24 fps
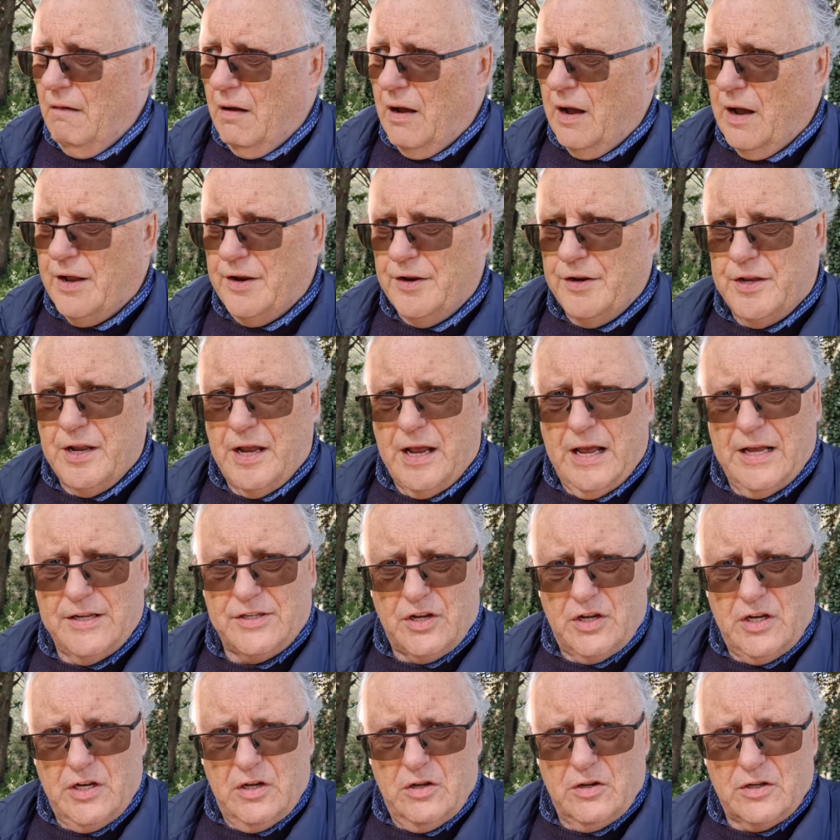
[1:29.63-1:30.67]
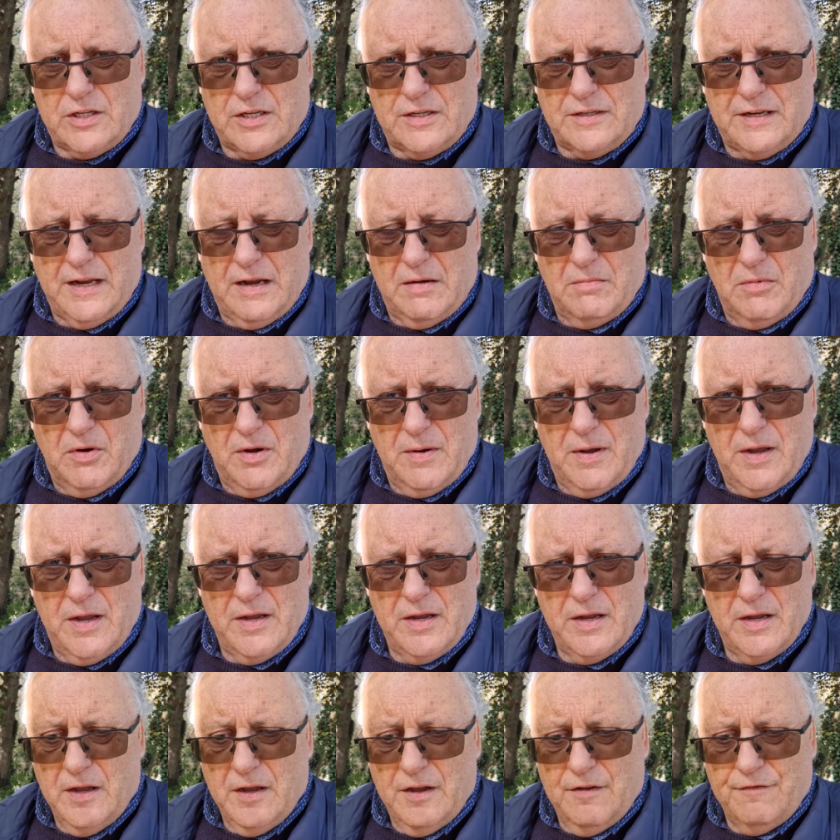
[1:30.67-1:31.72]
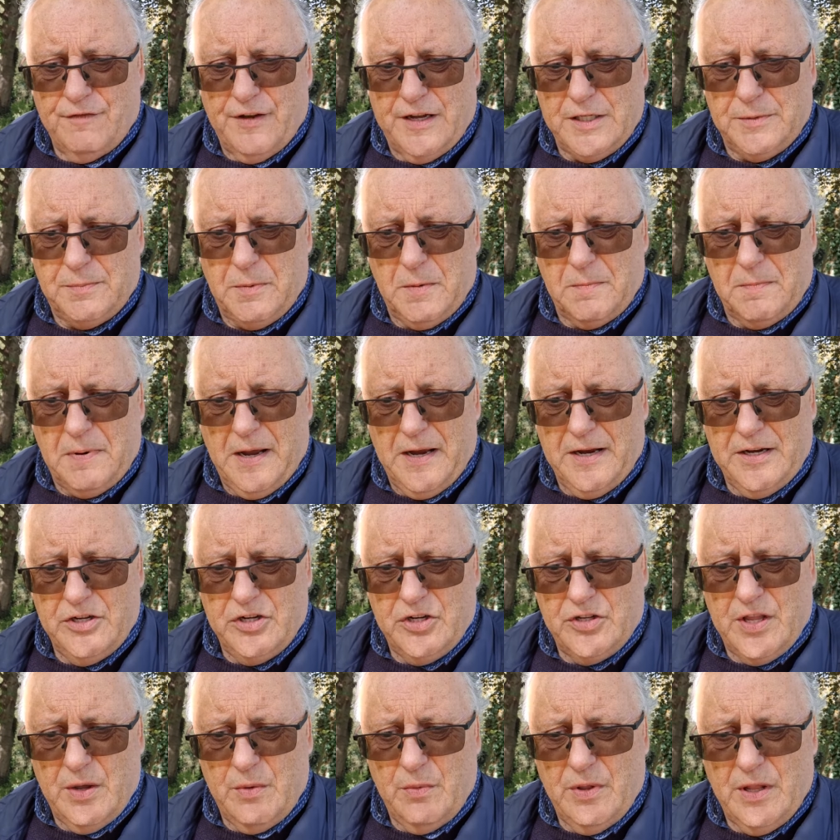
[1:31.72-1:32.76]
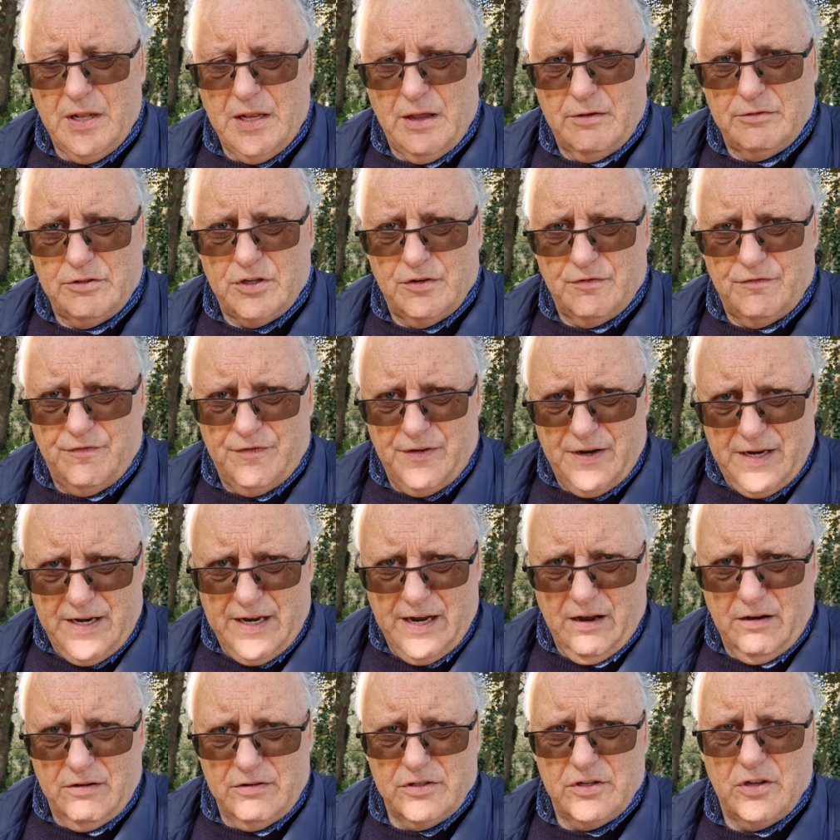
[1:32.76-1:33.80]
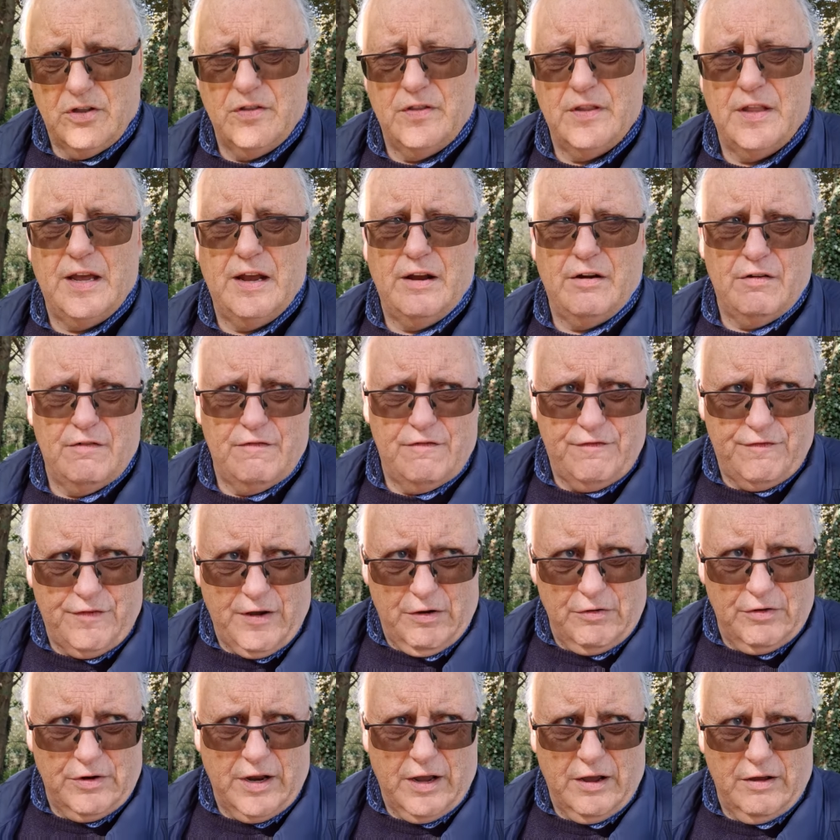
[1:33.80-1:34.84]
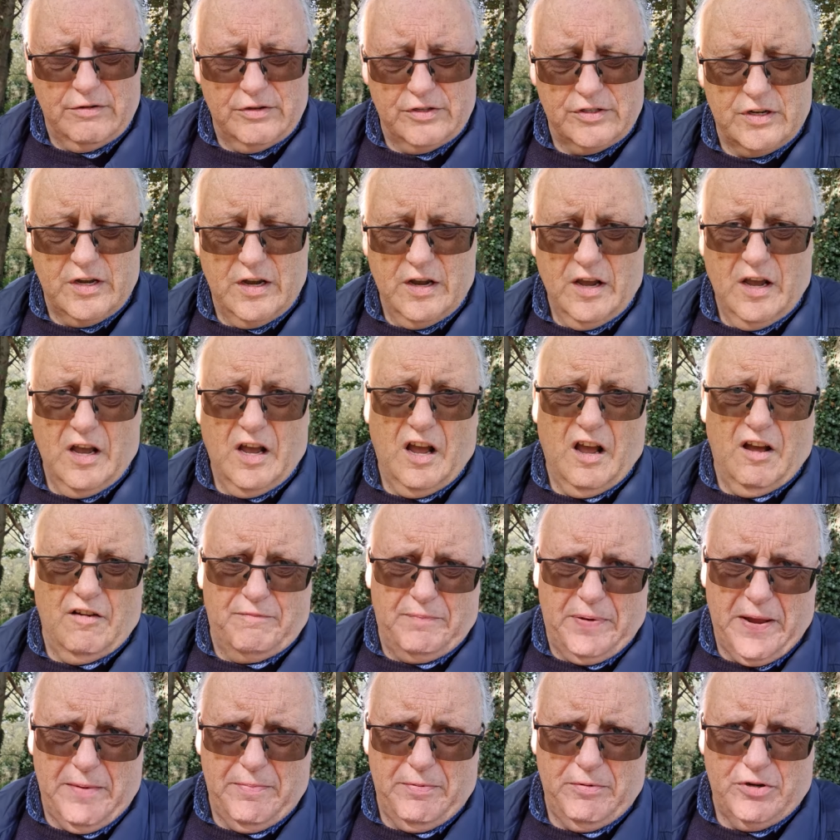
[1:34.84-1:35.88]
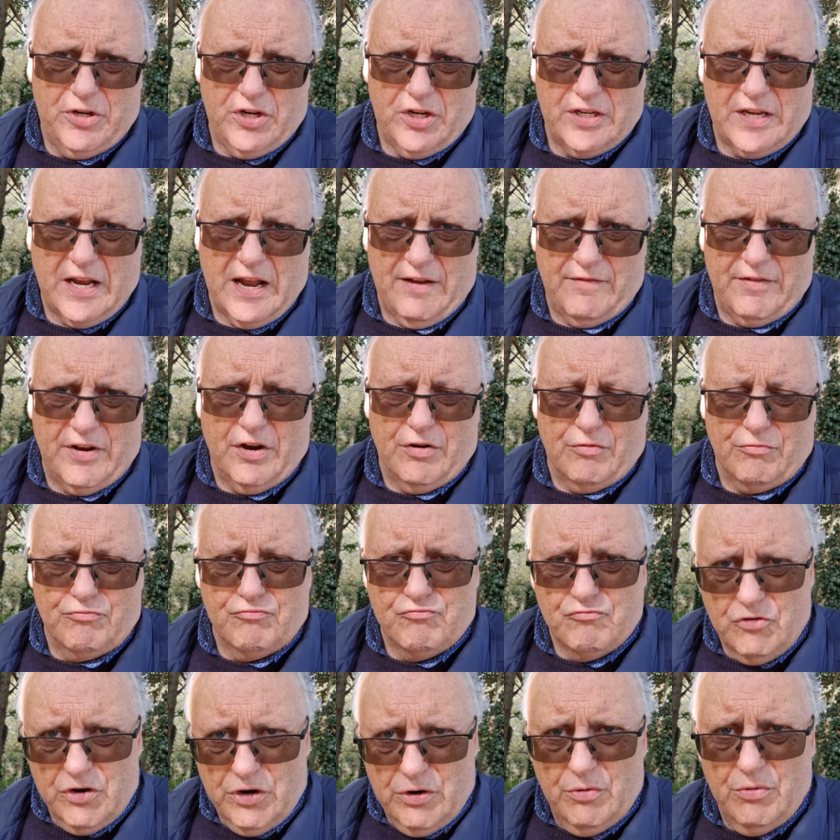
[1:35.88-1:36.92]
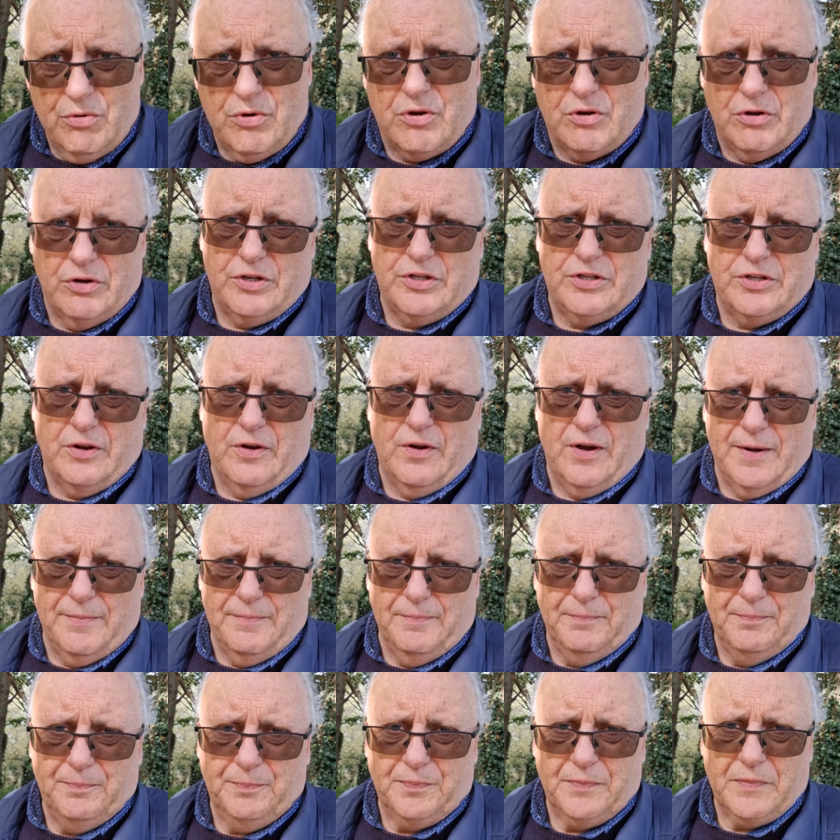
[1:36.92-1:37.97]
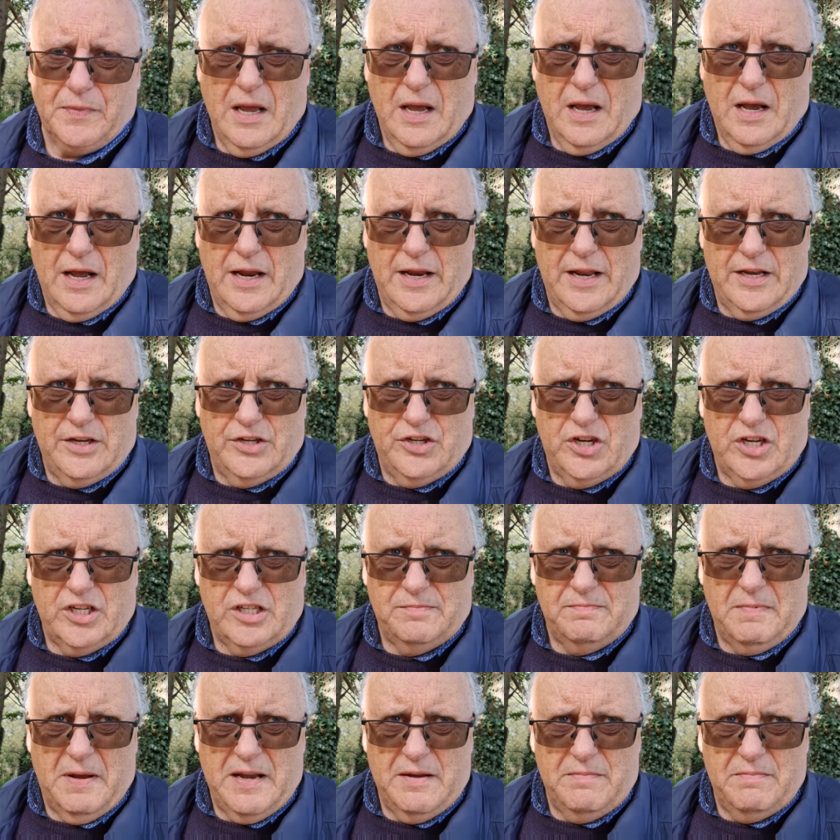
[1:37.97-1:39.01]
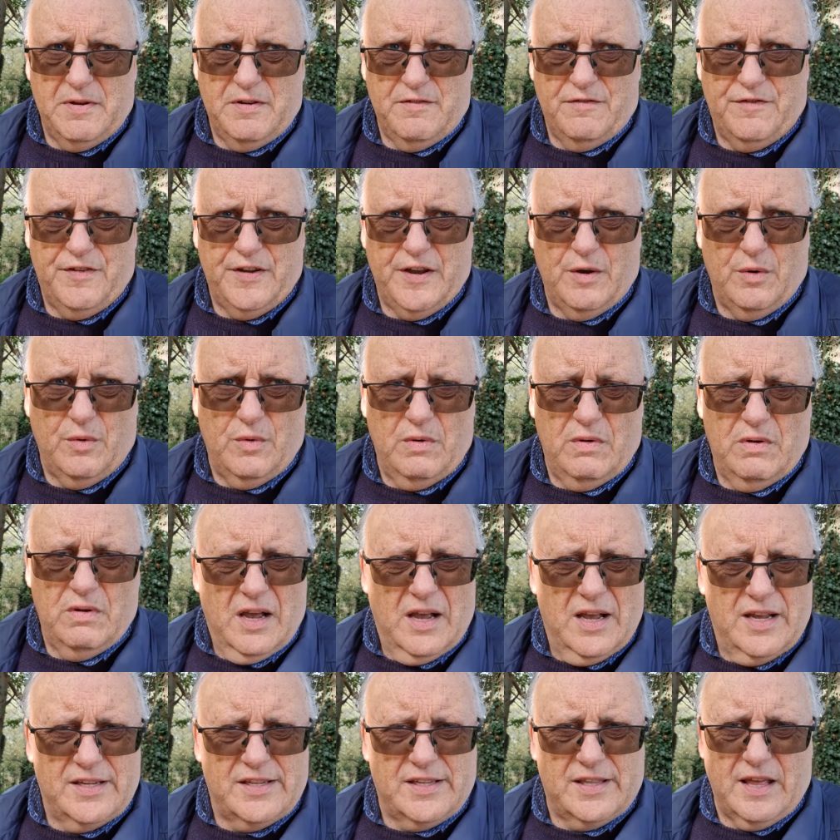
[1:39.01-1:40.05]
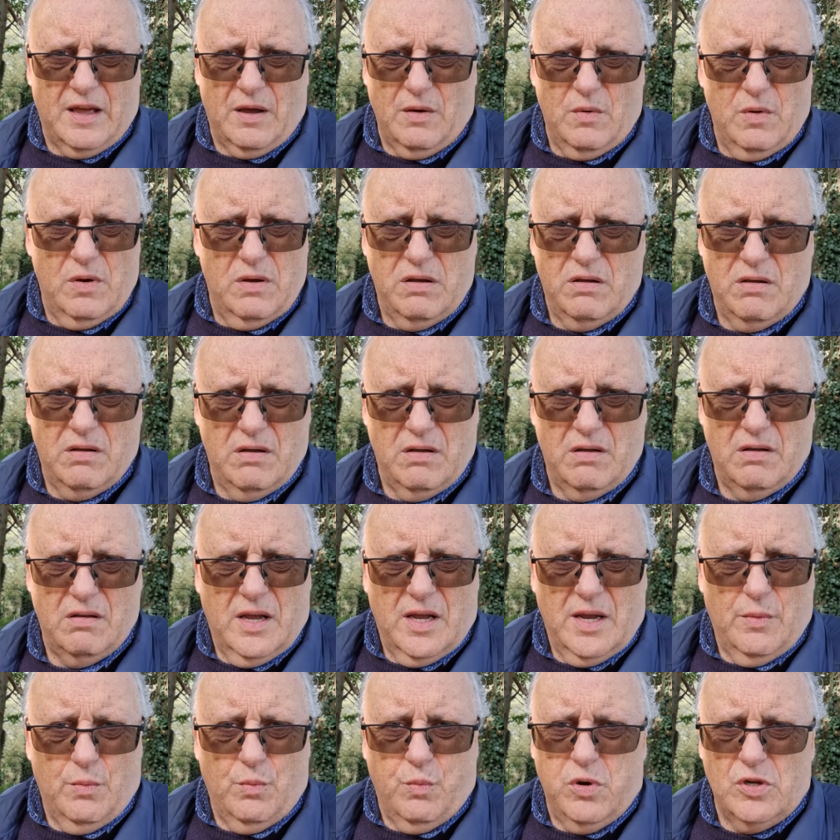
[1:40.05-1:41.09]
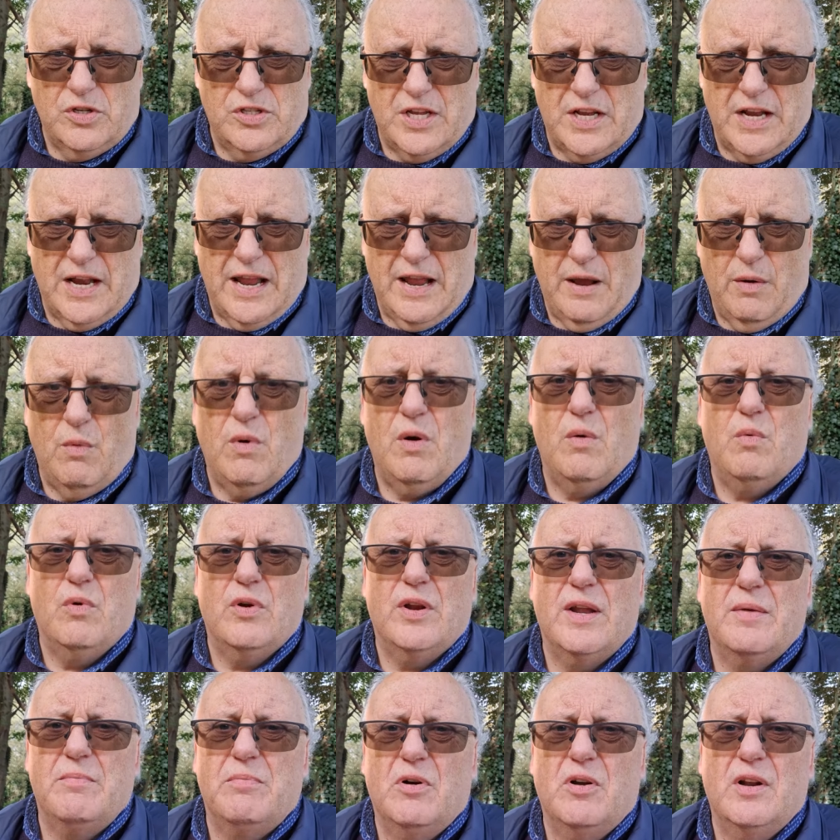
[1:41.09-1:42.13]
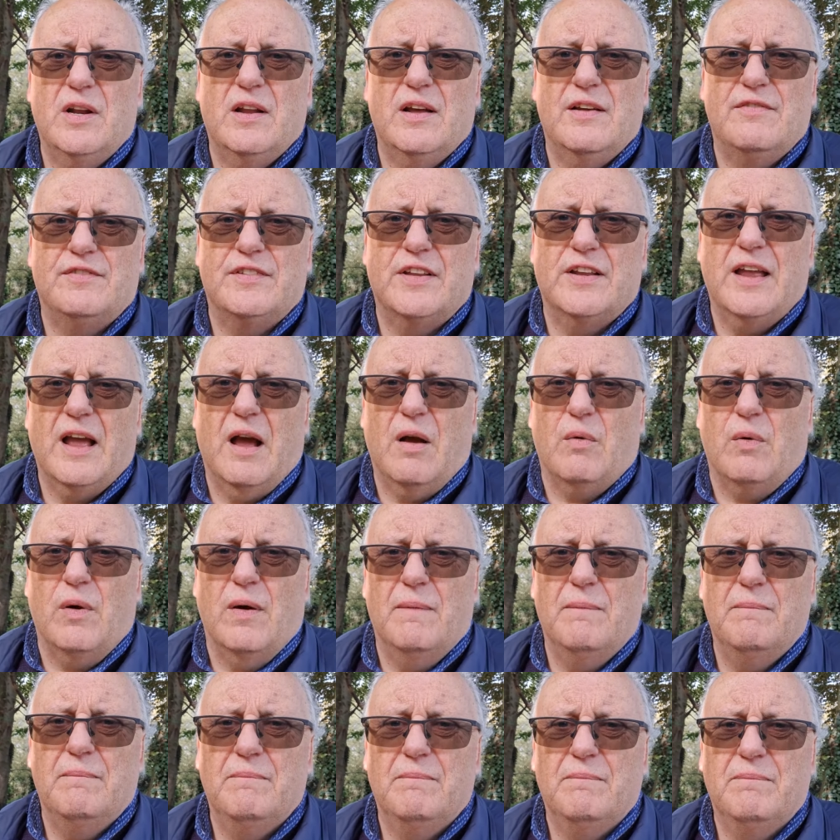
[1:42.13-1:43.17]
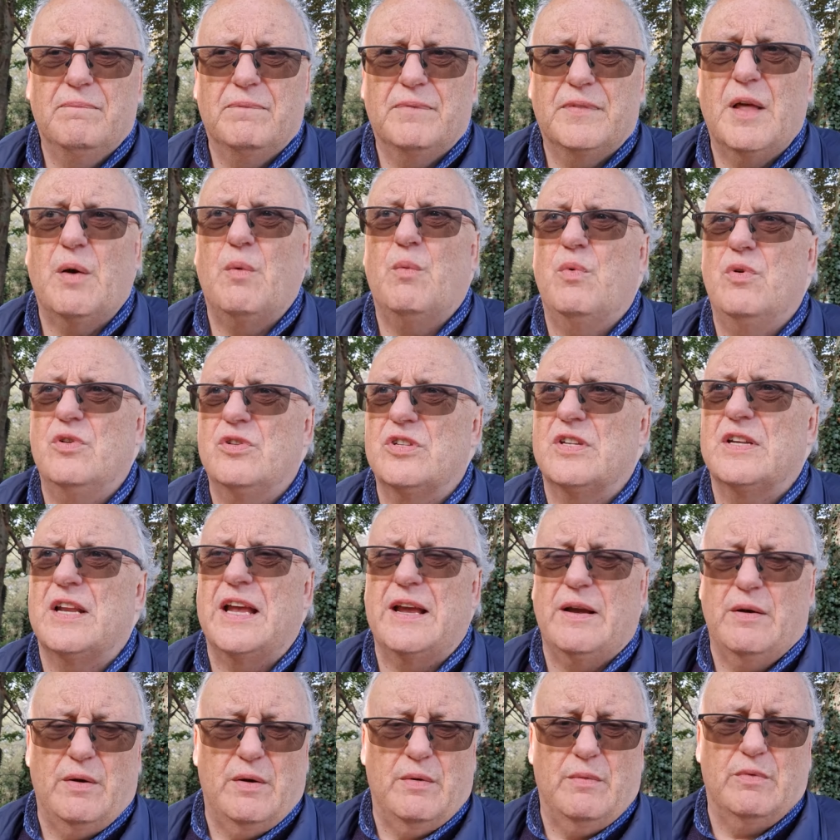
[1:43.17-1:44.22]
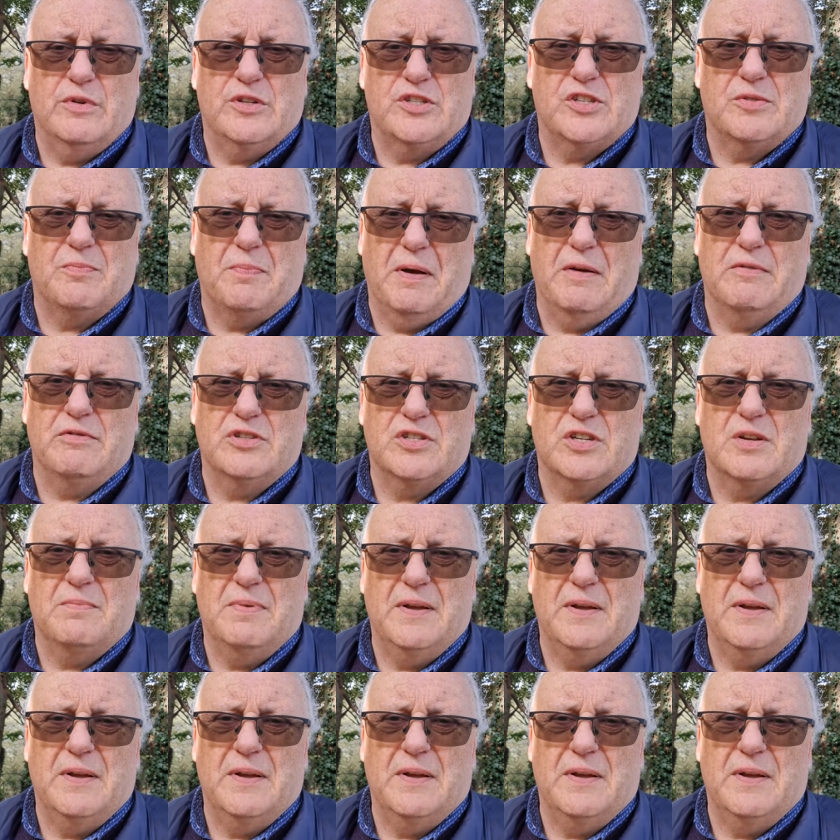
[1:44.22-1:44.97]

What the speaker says: And as I looked down my Facebook page, there were loads of videos on there and photos of people just having a real good time. And it just made me feel as though it wasn't how I wanted my life to go. That wasn't how it was supposed to